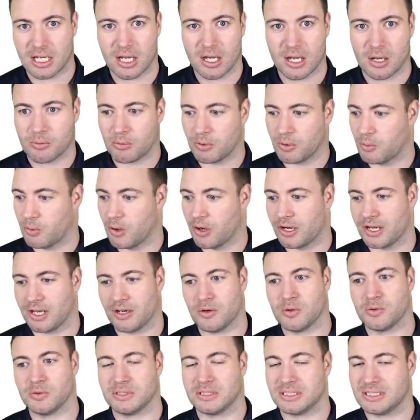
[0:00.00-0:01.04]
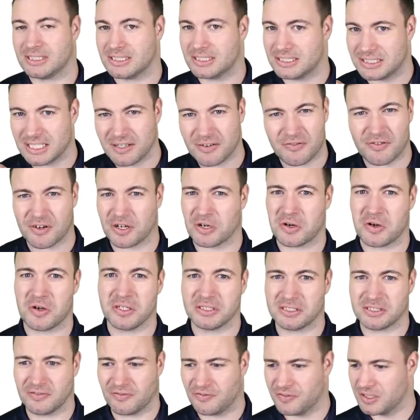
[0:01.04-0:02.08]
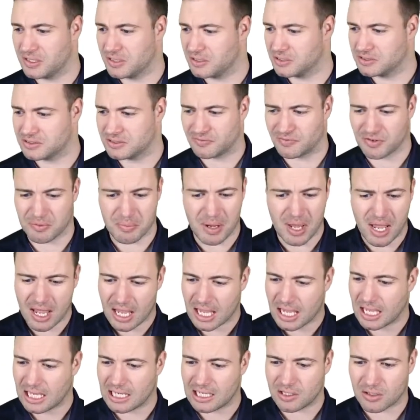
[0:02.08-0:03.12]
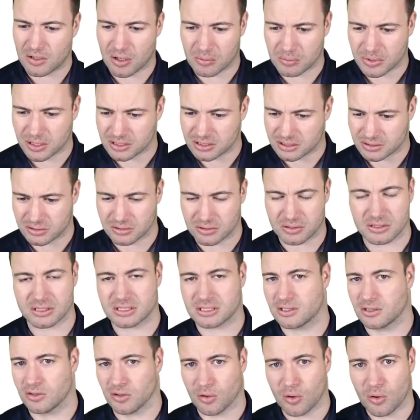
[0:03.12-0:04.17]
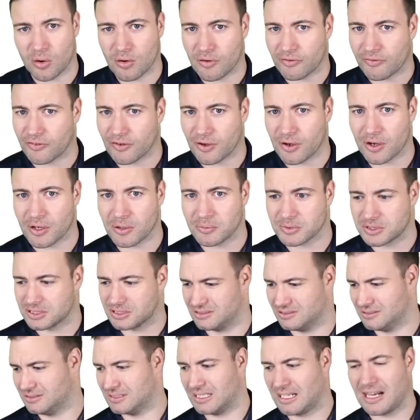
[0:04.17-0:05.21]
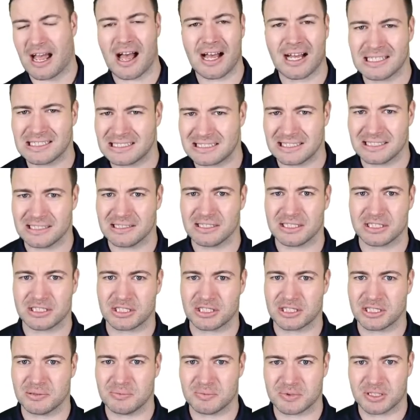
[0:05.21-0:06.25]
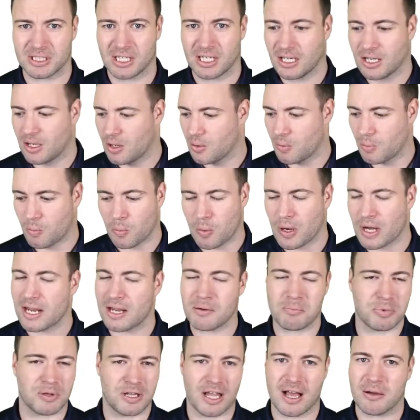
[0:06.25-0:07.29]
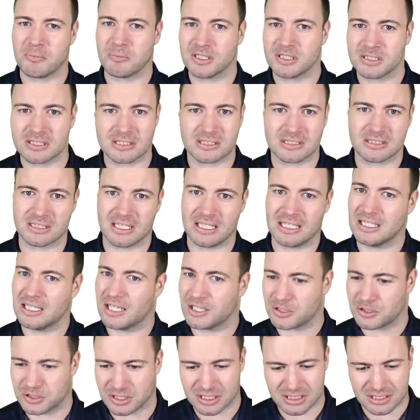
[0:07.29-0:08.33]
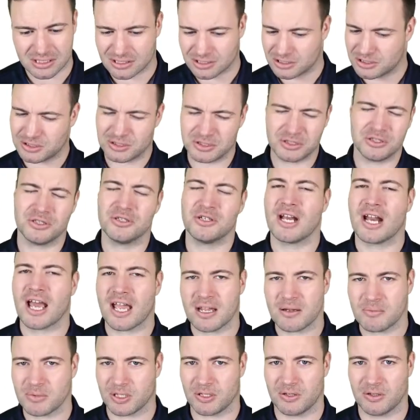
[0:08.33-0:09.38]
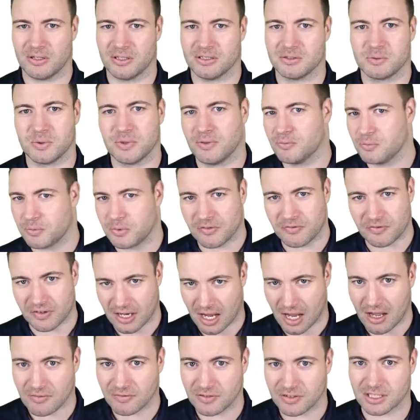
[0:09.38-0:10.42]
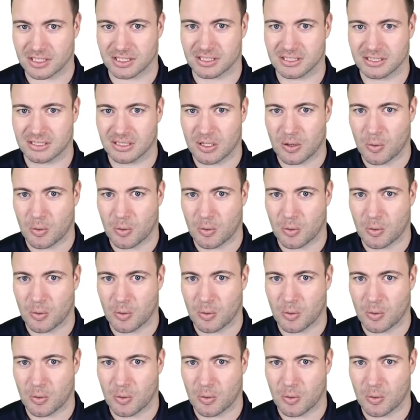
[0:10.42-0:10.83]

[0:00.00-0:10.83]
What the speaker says: We work in all different kinds of fields, from e-commerce stores to law firms, car dealerships, weird plumbers, electricians, you name it, guys. We've covered it.